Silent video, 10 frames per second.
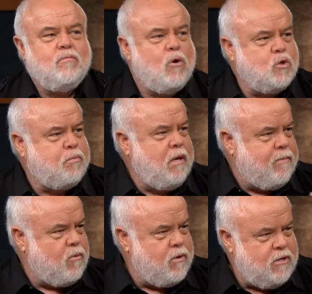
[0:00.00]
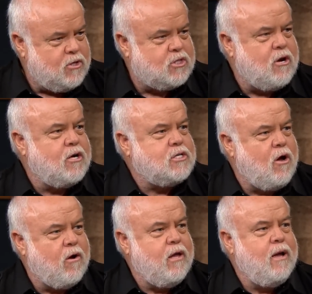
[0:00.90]
Most people, when you start
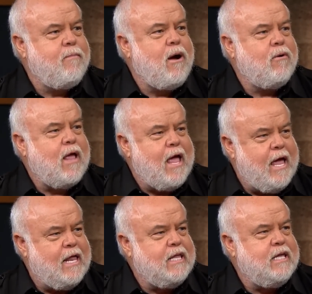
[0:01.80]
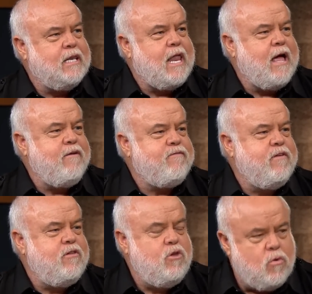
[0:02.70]
talking about alien life
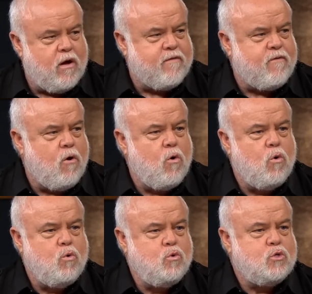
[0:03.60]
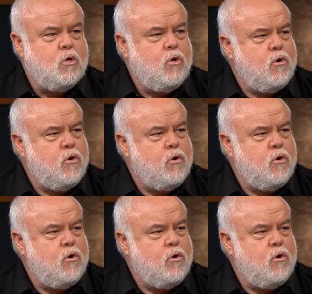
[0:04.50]
and U F Os,